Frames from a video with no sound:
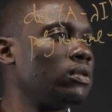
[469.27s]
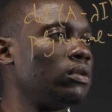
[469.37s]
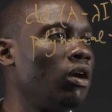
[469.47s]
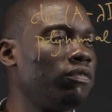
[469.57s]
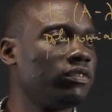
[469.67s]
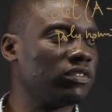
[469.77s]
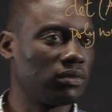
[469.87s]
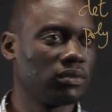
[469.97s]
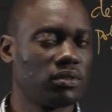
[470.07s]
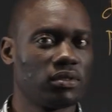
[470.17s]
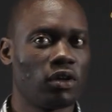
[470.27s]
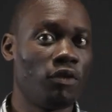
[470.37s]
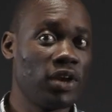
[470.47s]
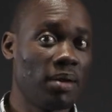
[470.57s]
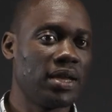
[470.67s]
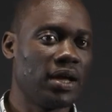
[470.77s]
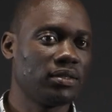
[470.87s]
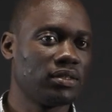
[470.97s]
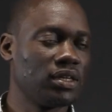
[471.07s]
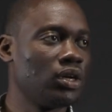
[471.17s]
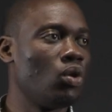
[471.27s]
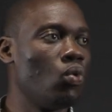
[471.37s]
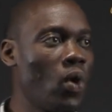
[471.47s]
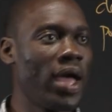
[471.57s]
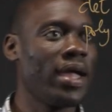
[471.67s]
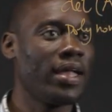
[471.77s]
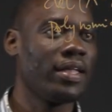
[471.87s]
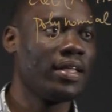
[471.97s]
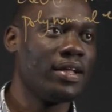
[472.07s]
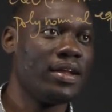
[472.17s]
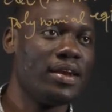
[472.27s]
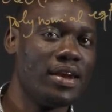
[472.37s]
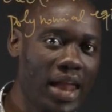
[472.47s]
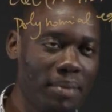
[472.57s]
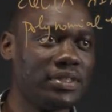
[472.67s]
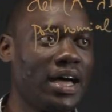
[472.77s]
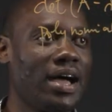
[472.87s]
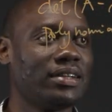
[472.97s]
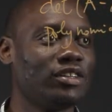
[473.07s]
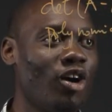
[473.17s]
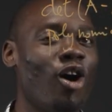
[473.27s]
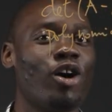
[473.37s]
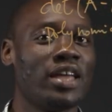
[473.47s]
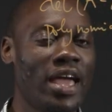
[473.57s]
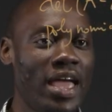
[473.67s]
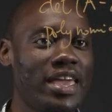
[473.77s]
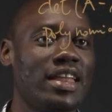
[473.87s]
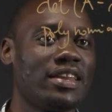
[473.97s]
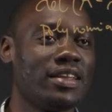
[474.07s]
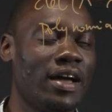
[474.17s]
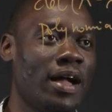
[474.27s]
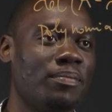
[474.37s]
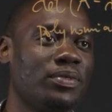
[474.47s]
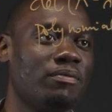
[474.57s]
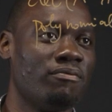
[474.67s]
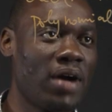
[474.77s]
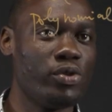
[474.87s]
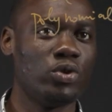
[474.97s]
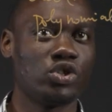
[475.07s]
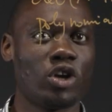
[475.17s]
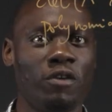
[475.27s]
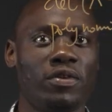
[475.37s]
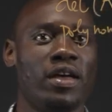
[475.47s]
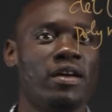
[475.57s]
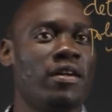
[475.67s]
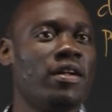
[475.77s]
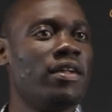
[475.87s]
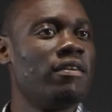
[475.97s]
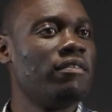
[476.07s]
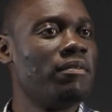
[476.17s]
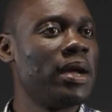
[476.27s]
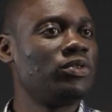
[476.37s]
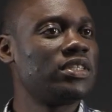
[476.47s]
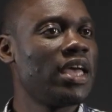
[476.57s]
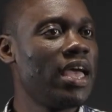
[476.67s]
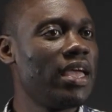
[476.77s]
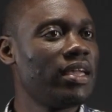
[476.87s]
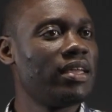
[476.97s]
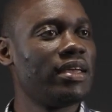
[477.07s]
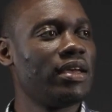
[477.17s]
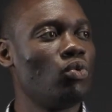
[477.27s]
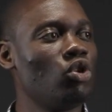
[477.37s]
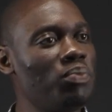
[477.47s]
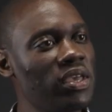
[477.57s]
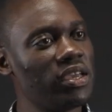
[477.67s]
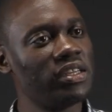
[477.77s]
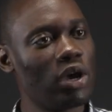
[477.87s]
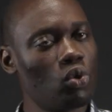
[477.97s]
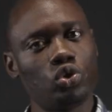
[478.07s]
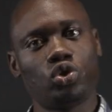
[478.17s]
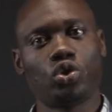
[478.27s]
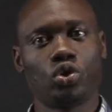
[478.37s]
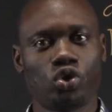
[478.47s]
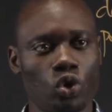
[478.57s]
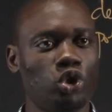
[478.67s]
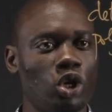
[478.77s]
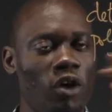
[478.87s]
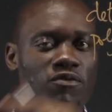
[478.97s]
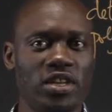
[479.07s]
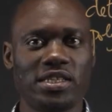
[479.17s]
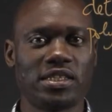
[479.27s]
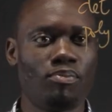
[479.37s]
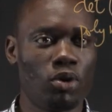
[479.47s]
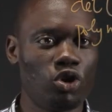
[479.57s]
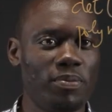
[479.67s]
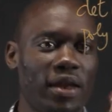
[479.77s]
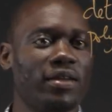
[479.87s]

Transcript: of lambda, where lambda or the eigenvalues of matrix A will be the root solution of this polynomial.